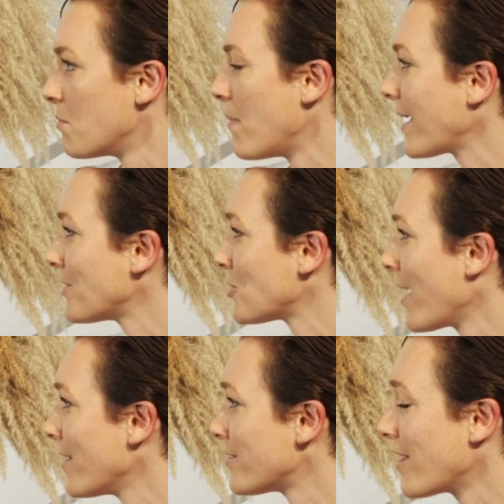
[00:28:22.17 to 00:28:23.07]
Maggie
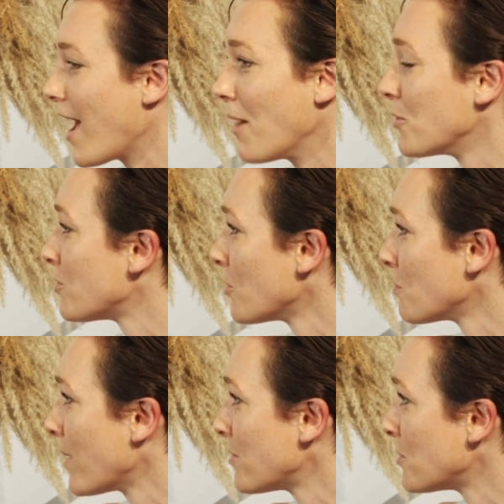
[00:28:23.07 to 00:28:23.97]
Childs, I was so
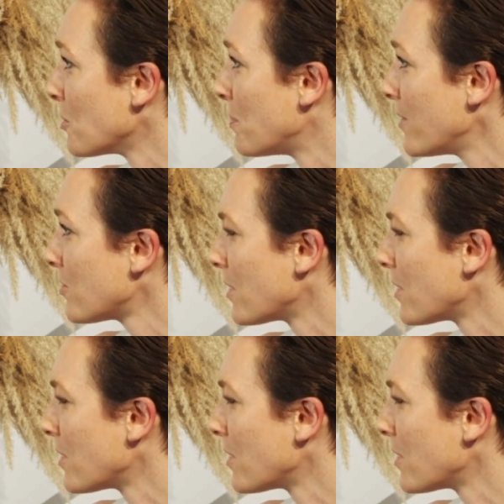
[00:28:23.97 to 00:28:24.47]
impressed with your pitch.